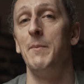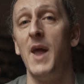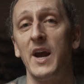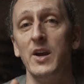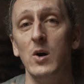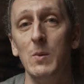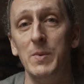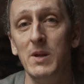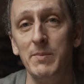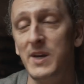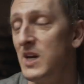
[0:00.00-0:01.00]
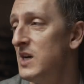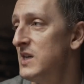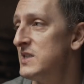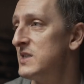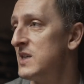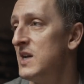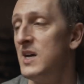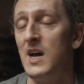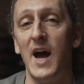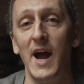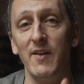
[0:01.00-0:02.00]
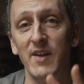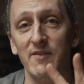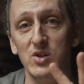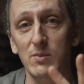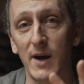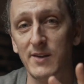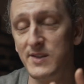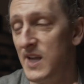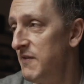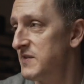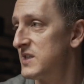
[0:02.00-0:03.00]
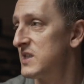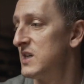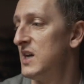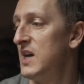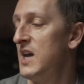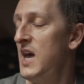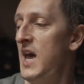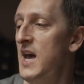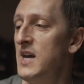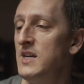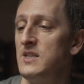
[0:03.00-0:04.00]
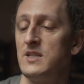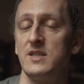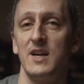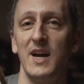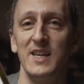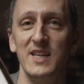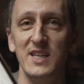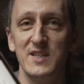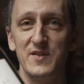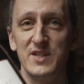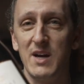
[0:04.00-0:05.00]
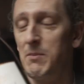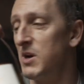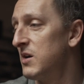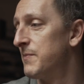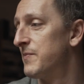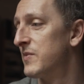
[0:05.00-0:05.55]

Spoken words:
not gonna open it because I only have 2 bottles left and I need these for summer.